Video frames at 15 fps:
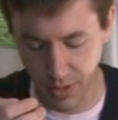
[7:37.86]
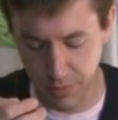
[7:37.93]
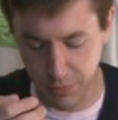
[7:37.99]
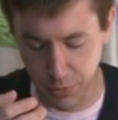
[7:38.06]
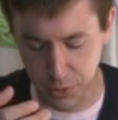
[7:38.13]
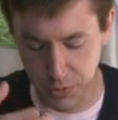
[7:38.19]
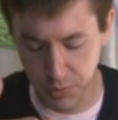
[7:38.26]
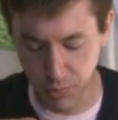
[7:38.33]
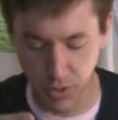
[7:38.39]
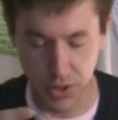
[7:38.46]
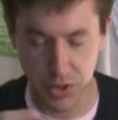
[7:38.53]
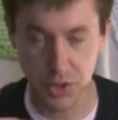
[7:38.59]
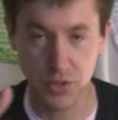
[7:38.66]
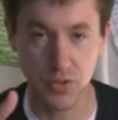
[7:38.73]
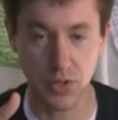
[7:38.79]
first
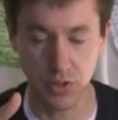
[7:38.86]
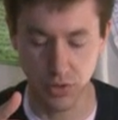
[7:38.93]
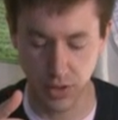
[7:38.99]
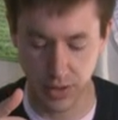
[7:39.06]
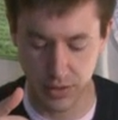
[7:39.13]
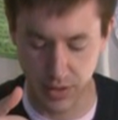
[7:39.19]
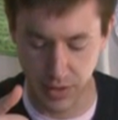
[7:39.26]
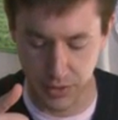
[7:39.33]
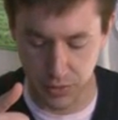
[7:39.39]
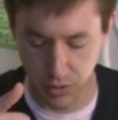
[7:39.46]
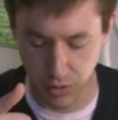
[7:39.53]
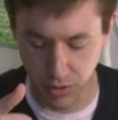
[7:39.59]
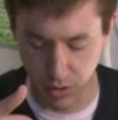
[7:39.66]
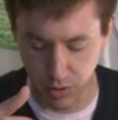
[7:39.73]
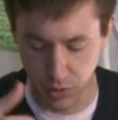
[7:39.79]
impressions, it does
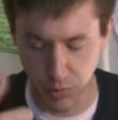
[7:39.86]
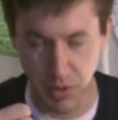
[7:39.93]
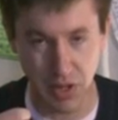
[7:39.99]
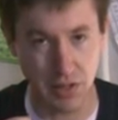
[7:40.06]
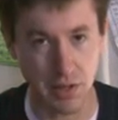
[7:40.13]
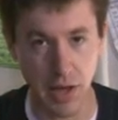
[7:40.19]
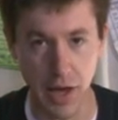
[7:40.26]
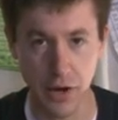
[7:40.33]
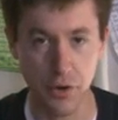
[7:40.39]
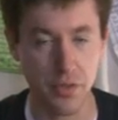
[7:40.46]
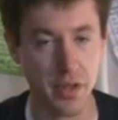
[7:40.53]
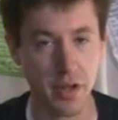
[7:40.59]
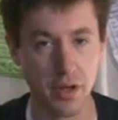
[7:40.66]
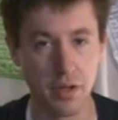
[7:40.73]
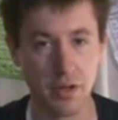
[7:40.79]
look a little bit lighter
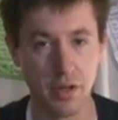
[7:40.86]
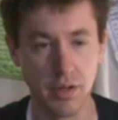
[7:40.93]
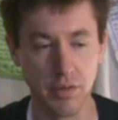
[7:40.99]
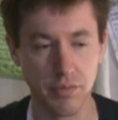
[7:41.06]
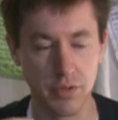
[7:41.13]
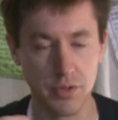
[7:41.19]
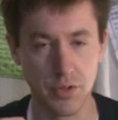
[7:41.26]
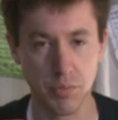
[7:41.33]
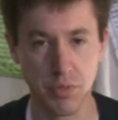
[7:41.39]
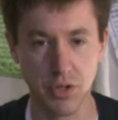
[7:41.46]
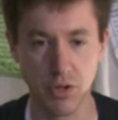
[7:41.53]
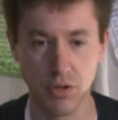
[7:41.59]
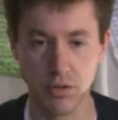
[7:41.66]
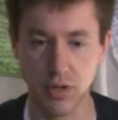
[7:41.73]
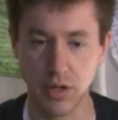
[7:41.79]
than some of
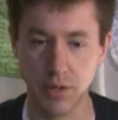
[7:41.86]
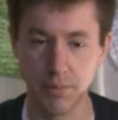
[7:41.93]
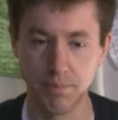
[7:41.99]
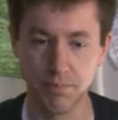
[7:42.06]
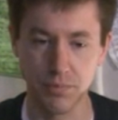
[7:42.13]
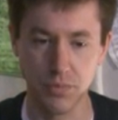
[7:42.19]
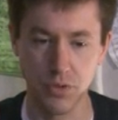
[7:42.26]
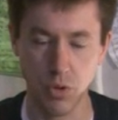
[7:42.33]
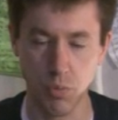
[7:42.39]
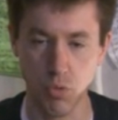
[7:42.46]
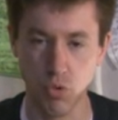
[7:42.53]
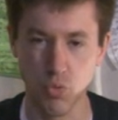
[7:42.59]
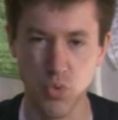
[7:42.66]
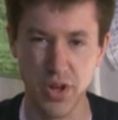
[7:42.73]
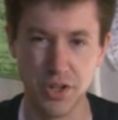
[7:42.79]
your
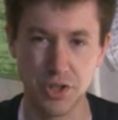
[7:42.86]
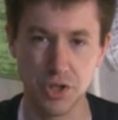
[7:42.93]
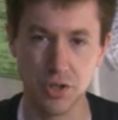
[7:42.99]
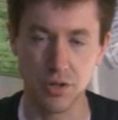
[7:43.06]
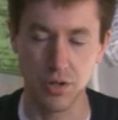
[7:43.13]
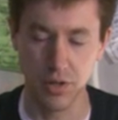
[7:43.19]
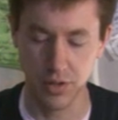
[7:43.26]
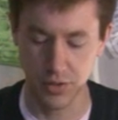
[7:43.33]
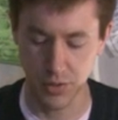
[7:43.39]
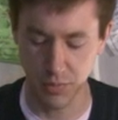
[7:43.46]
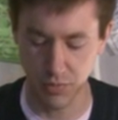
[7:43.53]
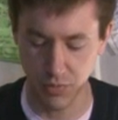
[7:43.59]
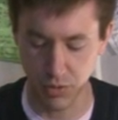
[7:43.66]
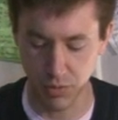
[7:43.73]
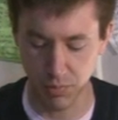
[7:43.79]
more richer,
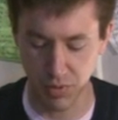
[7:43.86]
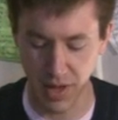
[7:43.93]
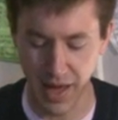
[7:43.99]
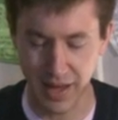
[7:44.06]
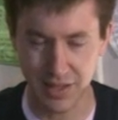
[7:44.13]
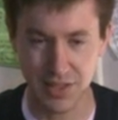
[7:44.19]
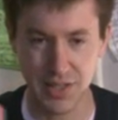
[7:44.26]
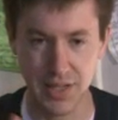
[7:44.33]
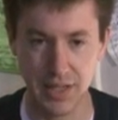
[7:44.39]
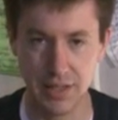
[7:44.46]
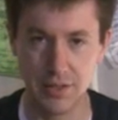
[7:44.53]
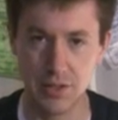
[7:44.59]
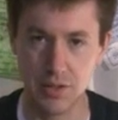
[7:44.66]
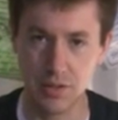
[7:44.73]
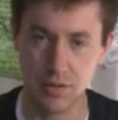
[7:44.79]
some of your black
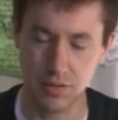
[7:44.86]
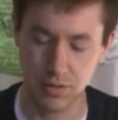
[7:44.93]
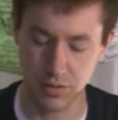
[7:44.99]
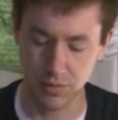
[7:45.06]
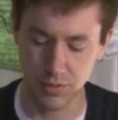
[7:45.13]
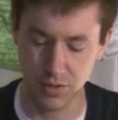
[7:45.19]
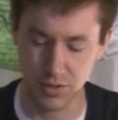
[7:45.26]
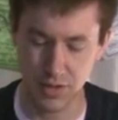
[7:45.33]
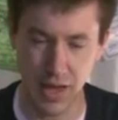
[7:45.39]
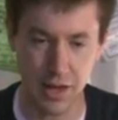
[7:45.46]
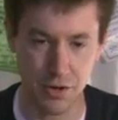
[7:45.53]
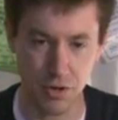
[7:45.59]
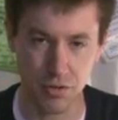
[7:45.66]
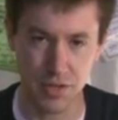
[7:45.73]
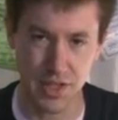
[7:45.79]
teas,
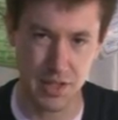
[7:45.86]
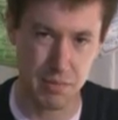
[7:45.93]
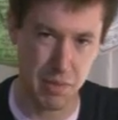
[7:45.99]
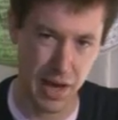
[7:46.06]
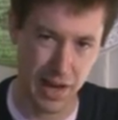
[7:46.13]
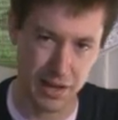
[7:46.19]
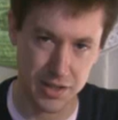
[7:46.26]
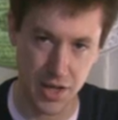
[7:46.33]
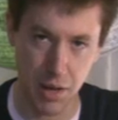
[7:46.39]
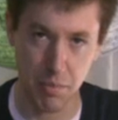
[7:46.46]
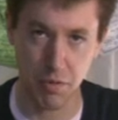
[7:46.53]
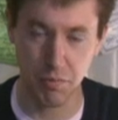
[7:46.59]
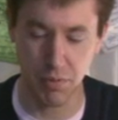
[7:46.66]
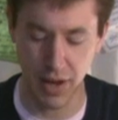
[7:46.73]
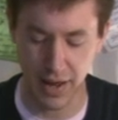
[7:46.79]
standard tea bag type
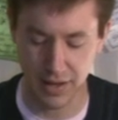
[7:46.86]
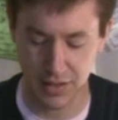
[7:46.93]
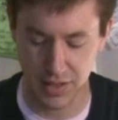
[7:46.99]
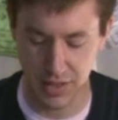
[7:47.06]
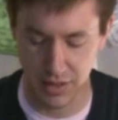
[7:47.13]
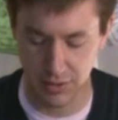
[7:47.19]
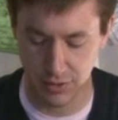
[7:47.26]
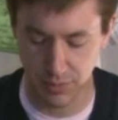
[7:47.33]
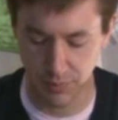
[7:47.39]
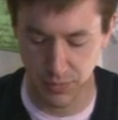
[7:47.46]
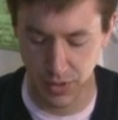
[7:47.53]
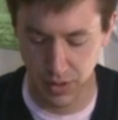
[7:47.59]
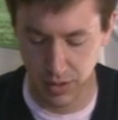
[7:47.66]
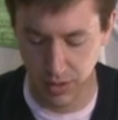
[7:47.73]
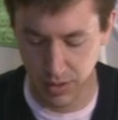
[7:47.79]
of black teas,
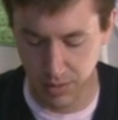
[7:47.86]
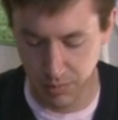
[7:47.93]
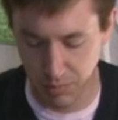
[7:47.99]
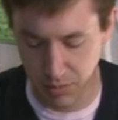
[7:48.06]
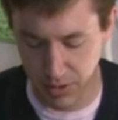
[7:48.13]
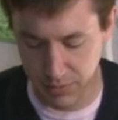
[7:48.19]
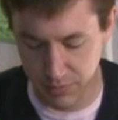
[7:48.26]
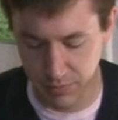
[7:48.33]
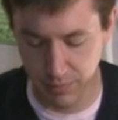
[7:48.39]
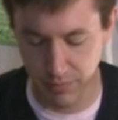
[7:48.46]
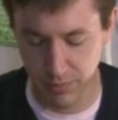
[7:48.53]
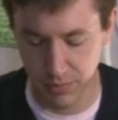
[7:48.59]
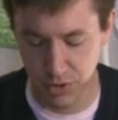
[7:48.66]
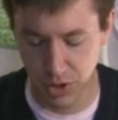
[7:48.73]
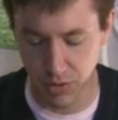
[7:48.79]
but
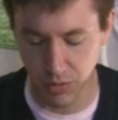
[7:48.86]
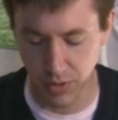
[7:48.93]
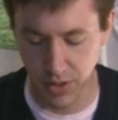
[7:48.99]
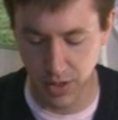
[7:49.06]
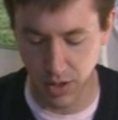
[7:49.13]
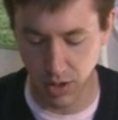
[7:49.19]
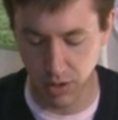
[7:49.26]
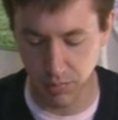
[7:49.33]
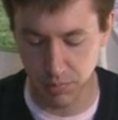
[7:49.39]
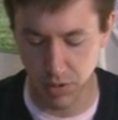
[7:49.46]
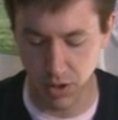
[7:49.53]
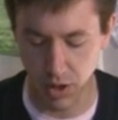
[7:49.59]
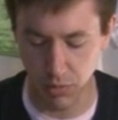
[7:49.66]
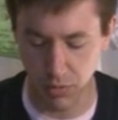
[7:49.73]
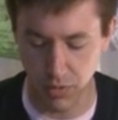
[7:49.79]
generally on
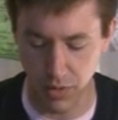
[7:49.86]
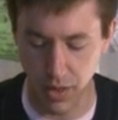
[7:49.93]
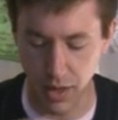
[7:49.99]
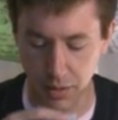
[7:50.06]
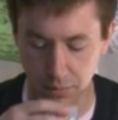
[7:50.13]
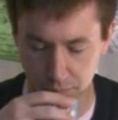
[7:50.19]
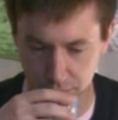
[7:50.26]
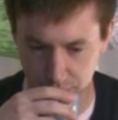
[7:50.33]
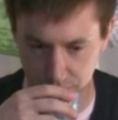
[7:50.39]
par with that.